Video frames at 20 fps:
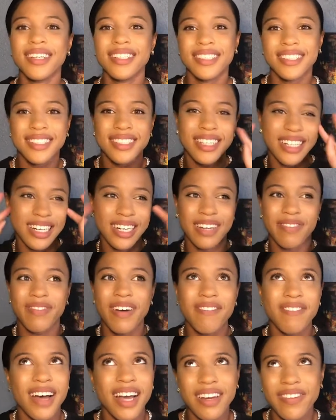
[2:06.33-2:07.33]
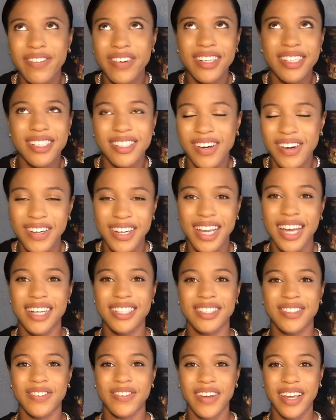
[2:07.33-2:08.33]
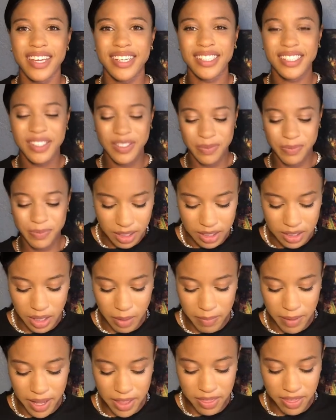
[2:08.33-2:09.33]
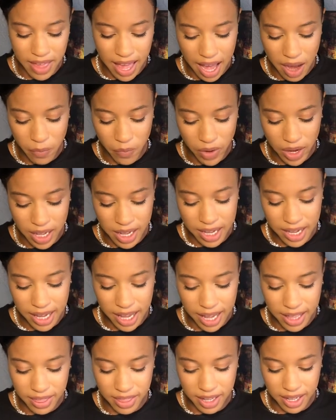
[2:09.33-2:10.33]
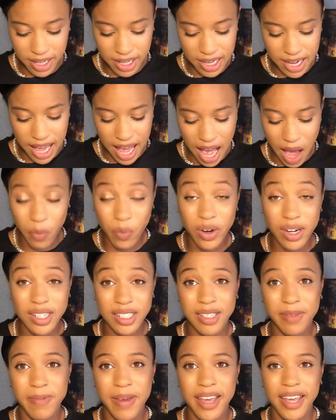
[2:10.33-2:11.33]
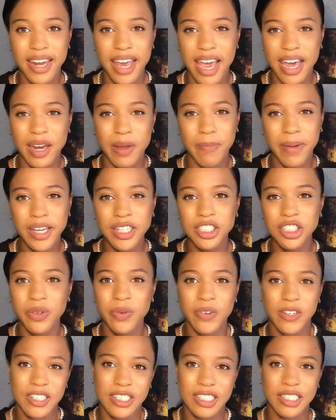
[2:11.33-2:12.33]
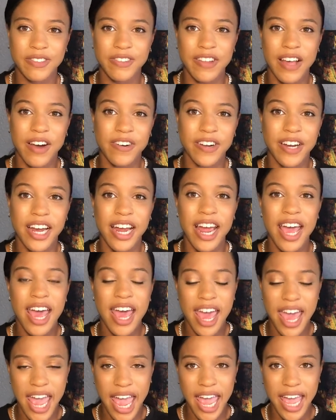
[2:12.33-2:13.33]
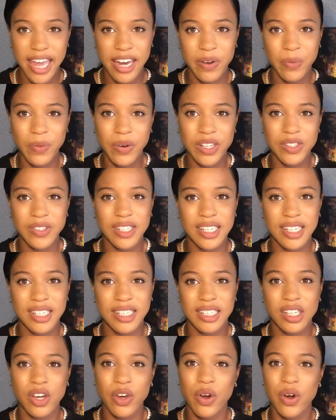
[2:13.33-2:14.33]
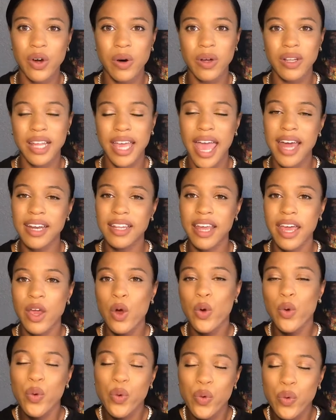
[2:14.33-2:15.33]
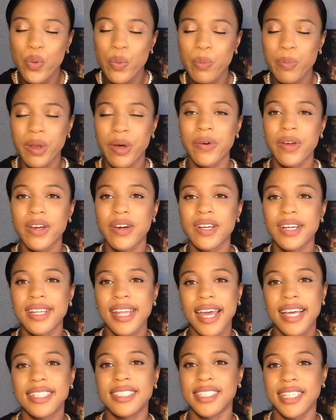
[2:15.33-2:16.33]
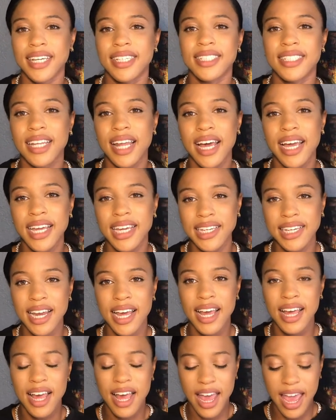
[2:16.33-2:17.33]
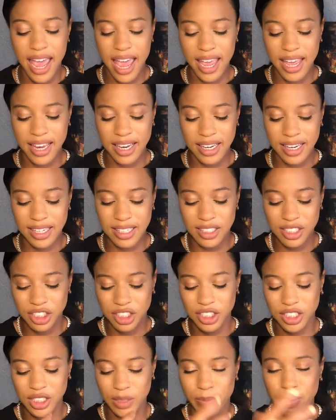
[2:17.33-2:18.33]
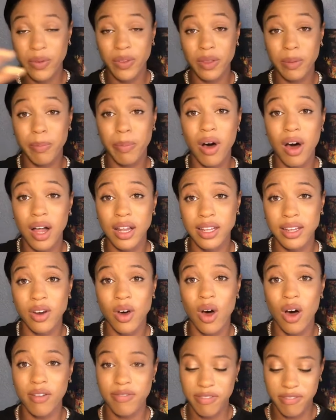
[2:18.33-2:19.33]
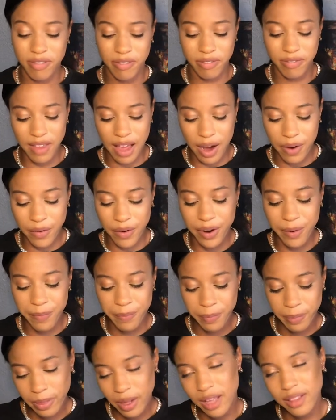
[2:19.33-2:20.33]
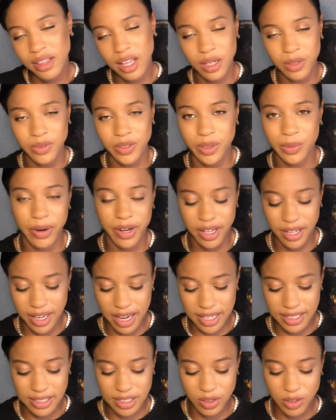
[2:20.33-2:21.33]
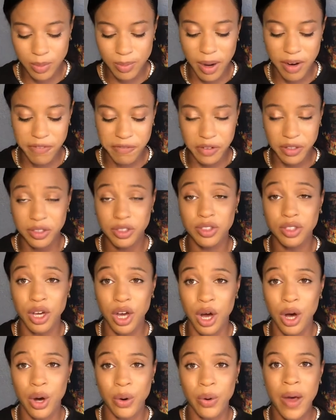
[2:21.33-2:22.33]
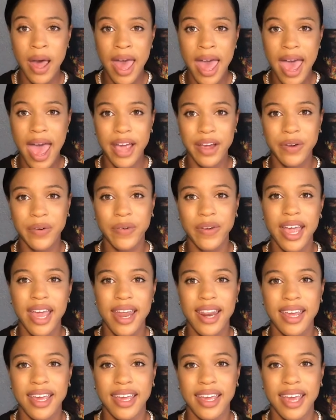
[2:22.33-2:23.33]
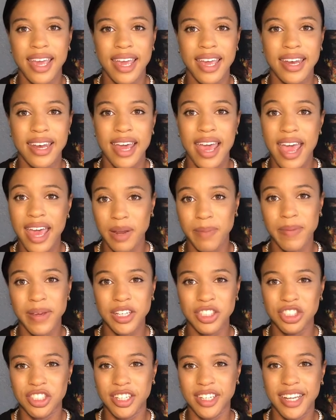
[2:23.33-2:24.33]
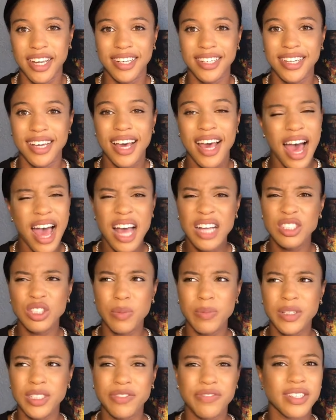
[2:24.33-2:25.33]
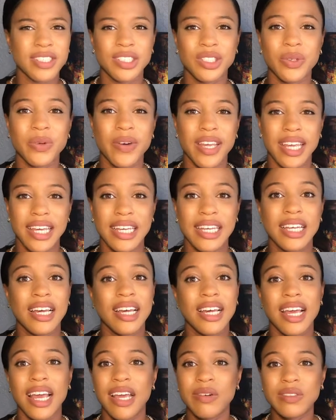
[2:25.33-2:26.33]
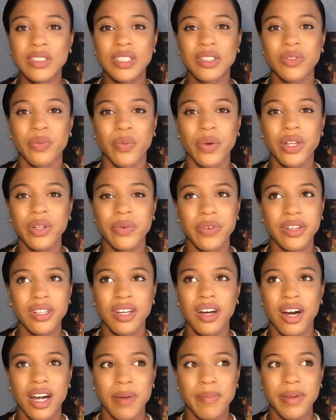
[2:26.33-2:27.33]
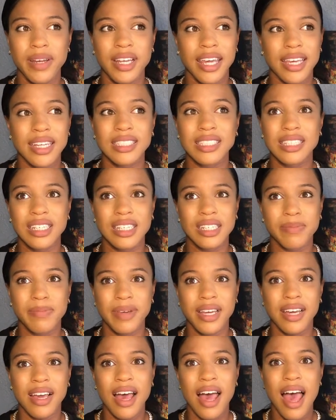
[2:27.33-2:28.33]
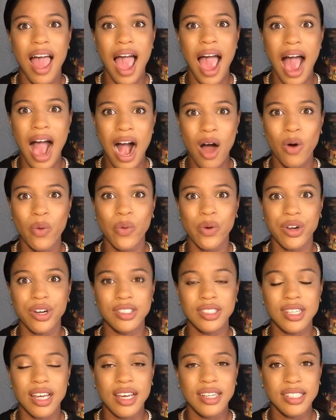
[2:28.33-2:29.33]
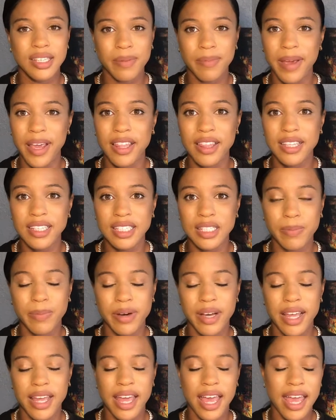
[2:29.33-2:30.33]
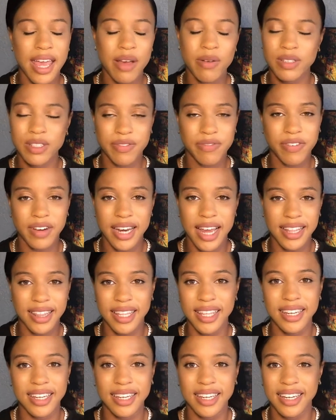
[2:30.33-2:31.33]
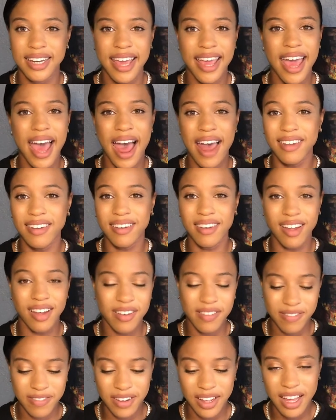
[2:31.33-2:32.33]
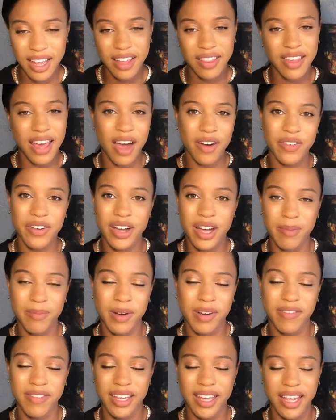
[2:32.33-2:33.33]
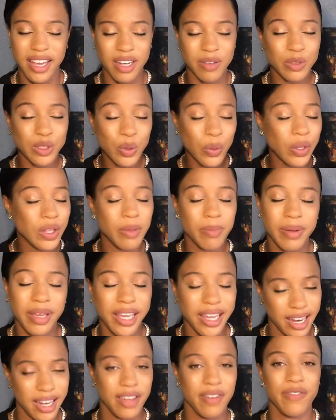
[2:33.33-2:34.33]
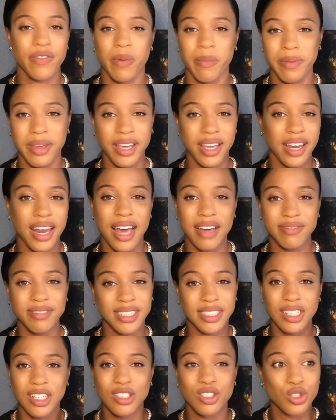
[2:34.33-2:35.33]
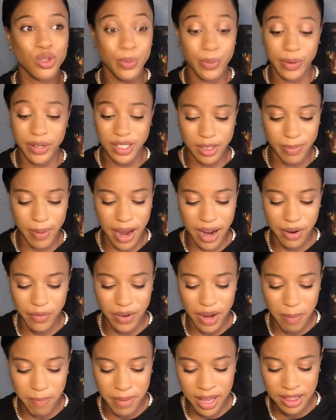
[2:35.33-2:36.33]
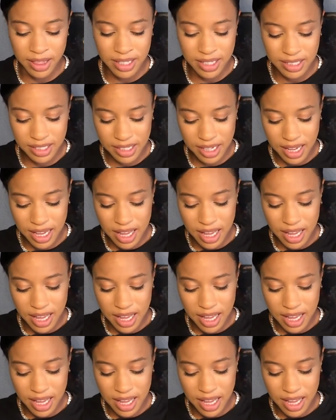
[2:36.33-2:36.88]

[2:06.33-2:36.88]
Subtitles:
Look, my mind works all kinds of ways. So I made that one, and then I wanted to make an animation with this flower, and what you see is a girl kind of like blowing on it like a dandelion, and she's blowing the pollen off of the flower. I thought that was pretty nice. This is my first go at creating an animation, and I had so much fun doing it. It was really, really hard. I mean, like, it took me hours to make this, but it was fun. At the end of the day, I loved the outcome of it, and it was only the beginning for me, and I was super inspired when I made this.